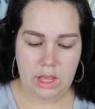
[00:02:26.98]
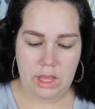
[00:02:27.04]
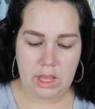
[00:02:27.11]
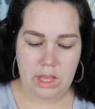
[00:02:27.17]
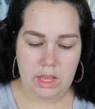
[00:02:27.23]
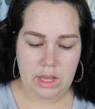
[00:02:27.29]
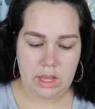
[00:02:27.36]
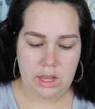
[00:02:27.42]

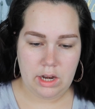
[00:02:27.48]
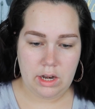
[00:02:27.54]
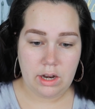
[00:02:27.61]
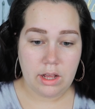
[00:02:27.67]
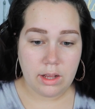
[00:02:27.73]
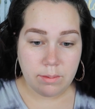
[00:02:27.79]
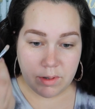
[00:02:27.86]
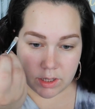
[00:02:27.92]
And
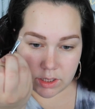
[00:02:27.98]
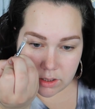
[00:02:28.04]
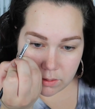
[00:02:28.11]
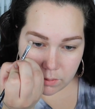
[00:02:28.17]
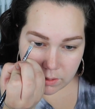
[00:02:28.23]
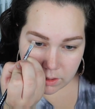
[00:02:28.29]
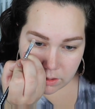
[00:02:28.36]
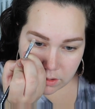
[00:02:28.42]
I'm just
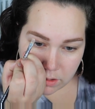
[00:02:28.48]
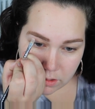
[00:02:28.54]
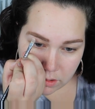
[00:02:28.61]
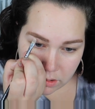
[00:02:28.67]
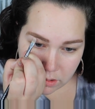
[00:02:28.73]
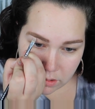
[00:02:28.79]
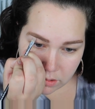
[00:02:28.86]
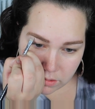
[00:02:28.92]
going
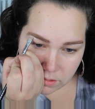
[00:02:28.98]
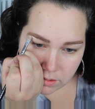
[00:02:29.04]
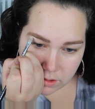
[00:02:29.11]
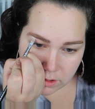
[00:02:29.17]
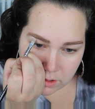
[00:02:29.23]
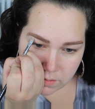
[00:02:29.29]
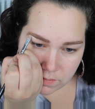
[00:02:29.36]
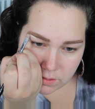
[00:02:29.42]
to
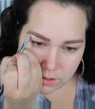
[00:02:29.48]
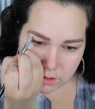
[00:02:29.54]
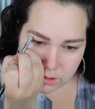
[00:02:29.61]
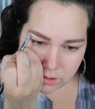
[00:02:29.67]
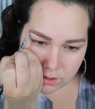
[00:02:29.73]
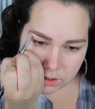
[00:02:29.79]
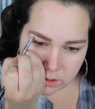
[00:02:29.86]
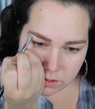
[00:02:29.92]
carve
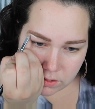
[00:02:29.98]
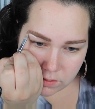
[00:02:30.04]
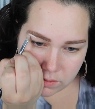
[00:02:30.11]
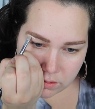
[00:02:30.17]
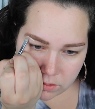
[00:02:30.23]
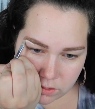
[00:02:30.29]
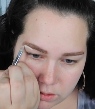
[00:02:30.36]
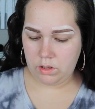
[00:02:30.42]
these out.
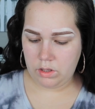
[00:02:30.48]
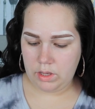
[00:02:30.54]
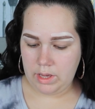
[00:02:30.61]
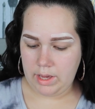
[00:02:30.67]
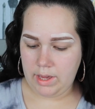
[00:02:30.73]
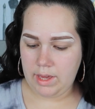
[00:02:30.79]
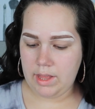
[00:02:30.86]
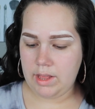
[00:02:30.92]

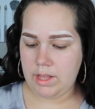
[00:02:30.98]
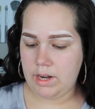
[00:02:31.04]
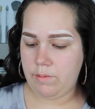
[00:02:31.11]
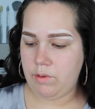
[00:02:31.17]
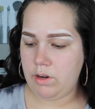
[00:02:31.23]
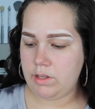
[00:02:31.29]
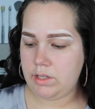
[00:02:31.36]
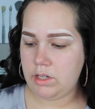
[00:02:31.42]
Okay, and then
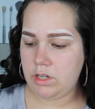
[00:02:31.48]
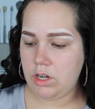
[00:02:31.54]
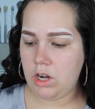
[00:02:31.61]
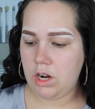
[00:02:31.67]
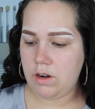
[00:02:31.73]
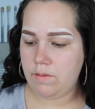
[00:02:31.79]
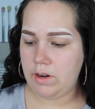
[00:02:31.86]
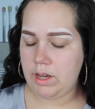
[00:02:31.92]
once they're
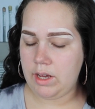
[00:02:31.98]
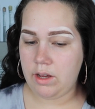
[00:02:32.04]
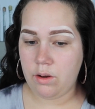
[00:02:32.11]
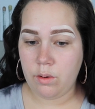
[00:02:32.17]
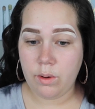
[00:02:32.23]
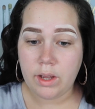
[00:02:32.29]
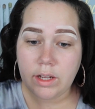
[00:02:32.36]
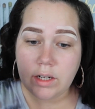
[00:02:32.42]
carved
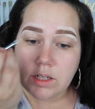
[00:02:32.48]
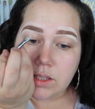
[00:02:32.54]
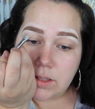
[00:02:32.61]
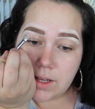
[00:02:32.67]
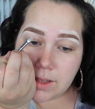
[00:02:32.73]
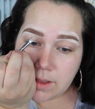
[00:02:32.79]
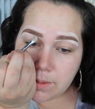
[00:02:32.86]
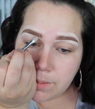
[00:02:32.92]
out, I just
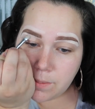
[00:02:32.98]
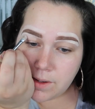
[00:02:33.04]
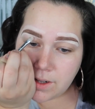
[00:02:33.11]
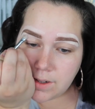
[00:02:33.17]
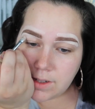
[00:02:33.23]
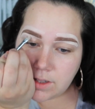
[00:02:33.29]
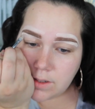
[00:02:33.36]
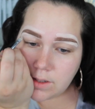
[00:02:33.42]
take the
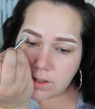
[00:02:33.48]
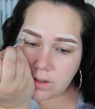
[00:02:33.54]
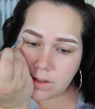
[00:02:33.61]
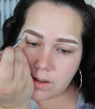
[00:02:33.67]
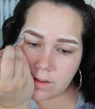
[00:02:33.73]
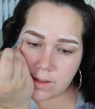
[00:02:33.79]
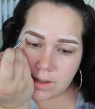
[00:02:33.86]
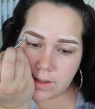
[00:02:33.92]
brush and
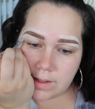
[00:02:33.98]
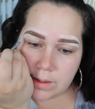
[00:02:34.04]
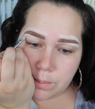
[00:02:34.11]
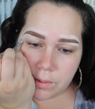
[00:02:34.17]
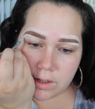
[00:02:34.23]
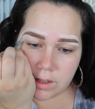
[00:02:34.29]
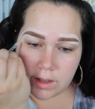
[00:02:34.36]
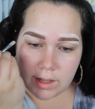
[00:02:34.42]
kind of like
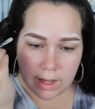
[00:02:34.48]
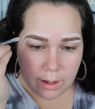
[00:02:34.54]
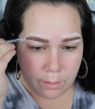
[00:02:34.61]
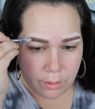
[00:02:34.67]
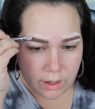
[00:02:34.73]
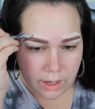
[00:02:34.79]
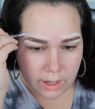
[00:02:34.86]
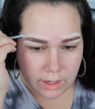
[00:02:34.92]
spread that
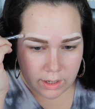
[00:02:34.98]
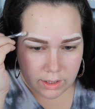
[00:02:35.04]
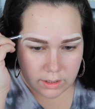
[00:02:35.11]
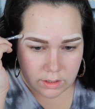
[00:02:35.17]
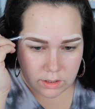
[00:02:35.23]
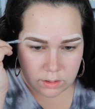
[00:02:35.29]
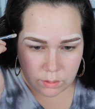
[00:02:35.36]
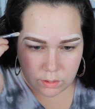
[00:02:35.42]

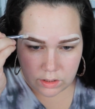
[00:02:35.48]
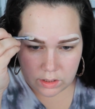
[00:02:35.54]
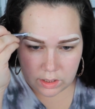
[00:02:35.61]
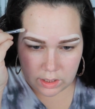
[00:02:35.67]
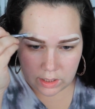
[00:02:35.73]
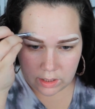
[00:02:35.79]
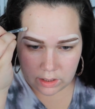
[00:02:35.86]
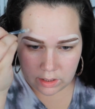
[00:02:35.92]
product so it's
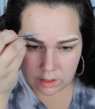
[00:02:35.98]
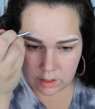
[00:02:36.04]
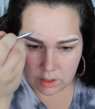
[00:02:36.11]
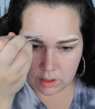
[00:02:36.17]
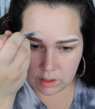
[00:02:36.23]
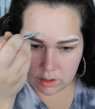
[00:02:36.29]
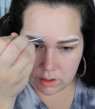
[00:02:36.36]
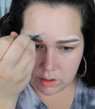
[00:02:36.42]
not
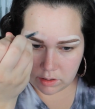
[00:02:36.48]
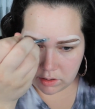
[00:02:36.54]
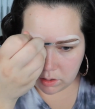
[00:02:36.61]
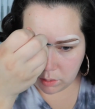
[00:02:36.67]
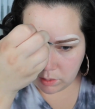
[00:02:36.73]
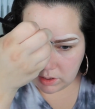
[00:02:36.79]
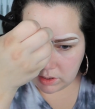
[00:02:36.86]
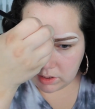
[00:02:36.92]

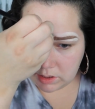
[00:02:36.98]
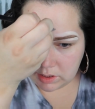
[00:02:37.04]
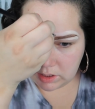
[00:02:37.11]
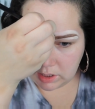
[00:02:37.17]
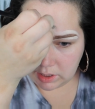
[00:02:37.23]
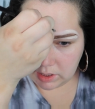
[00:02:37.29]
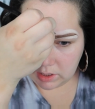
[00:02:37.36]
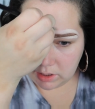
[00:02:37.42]
so
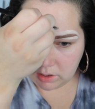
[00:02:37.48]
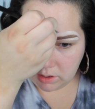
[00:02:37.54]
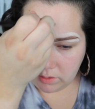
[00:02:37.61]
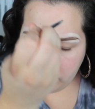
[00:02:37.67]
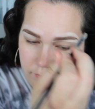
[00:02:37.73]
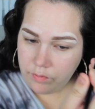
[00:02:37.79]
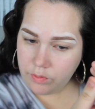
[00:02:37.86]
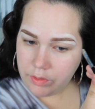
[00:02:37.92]
insane.
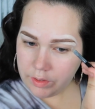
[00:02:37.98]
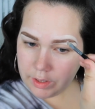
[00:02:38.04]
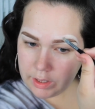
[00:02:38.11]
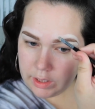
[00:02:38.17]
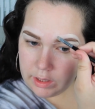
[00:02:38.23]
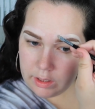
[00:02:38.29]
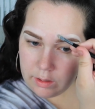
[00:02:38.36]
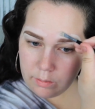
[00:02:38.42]

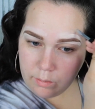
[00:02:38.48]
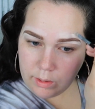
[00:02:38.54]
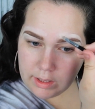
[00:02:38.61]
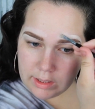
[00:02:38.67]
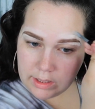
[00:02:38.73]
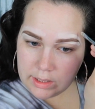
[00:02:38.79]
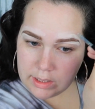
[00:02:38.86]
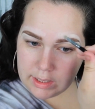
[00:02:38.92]
And then
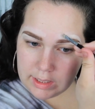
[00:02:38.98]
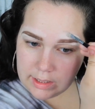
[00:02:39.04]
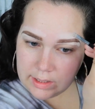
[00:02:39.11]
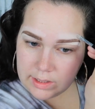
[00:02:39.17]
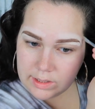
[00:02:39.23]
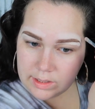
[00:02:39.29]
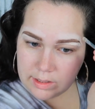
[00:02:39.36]
once it's